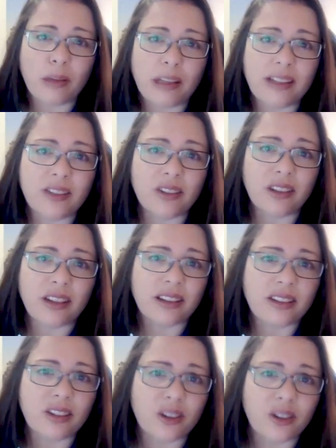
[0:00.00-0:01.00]
Please do let
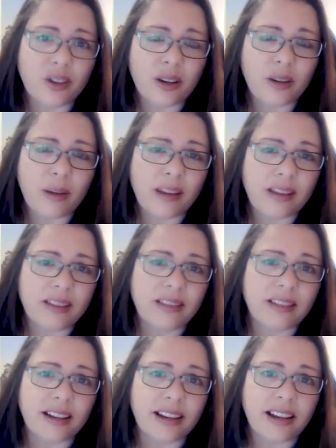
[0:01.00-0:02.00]
us know about the
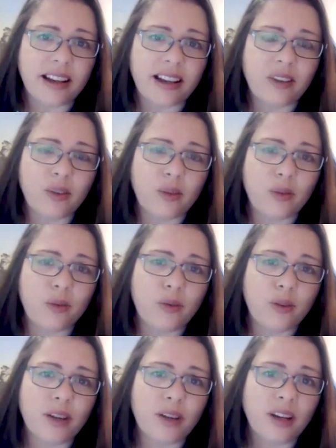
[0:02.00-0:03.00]
study and
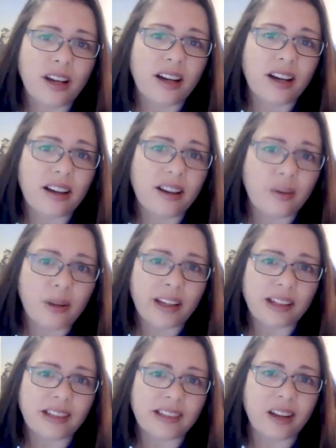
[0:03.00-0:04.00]
who we
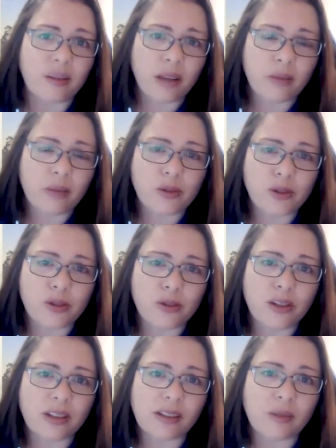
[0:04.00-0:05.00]
can send people
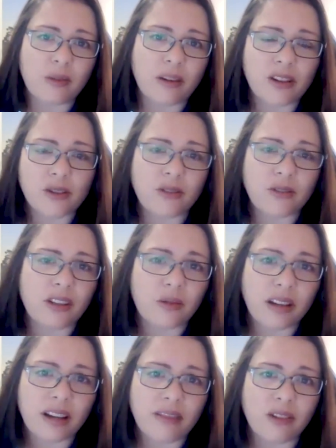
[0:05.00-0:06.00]
to, because I'm quite sure that
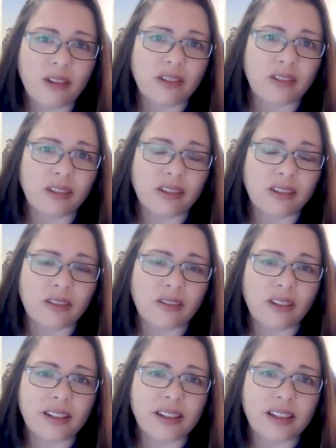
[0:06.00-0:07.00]
you will have lots and lots of
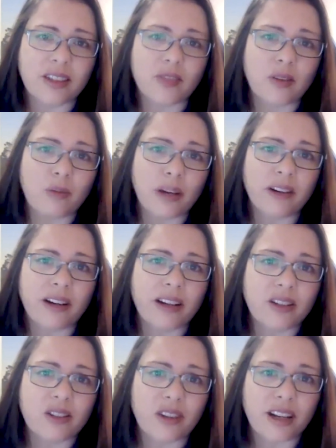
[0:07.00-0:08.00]
volunteers for the
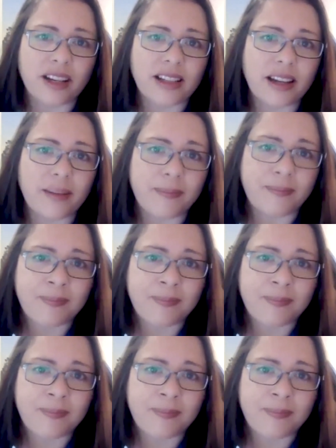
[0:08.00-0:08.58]
Migraine Australia team.